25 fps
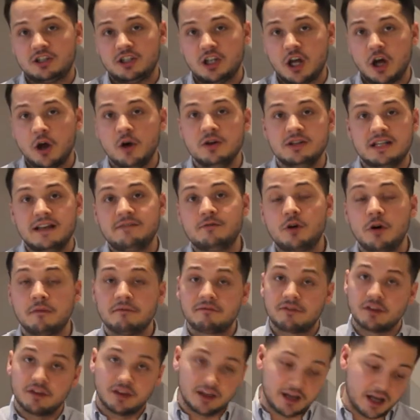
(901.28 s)
nose. They've gone
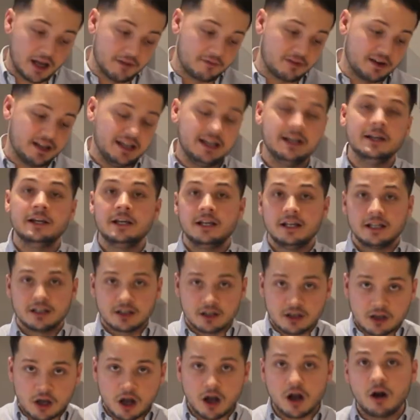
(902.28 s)
for the lovely
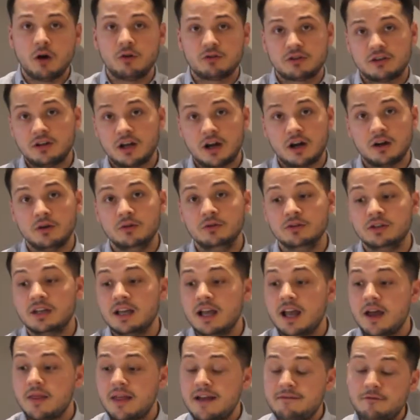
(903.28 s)
curled nose.
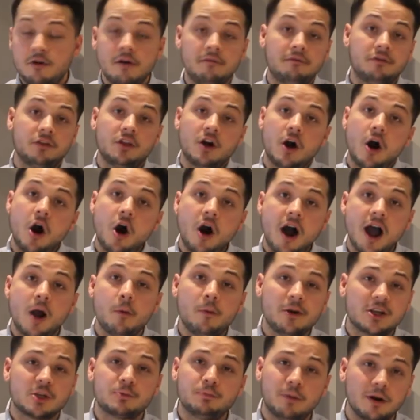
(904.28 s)
They've gone for the higher
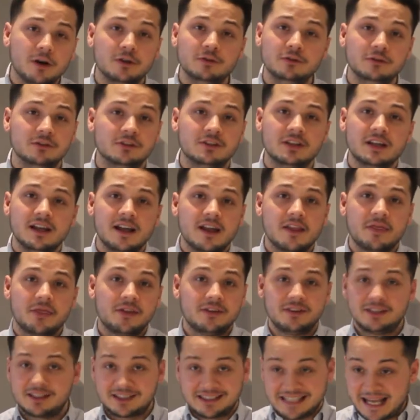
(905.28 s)
wishbones.
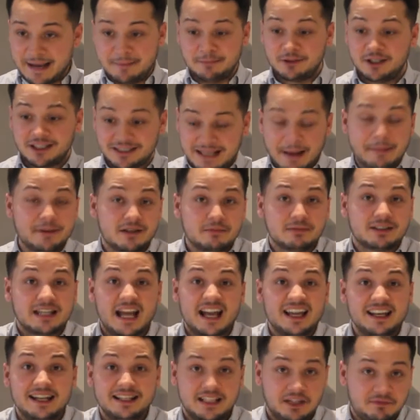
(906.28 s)
Same, same as the
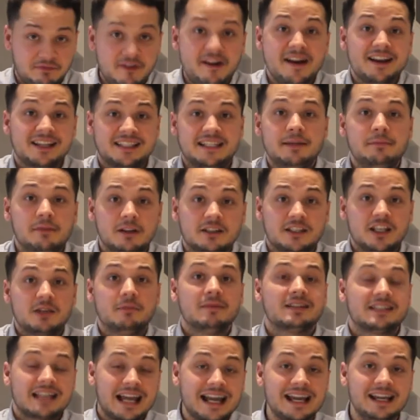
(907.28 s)
Mercedes. It's very similar to the
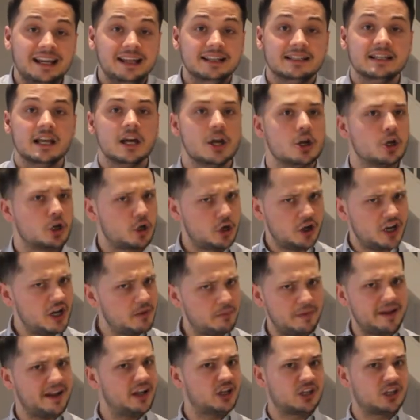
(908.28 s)
Mercedes. Could it be a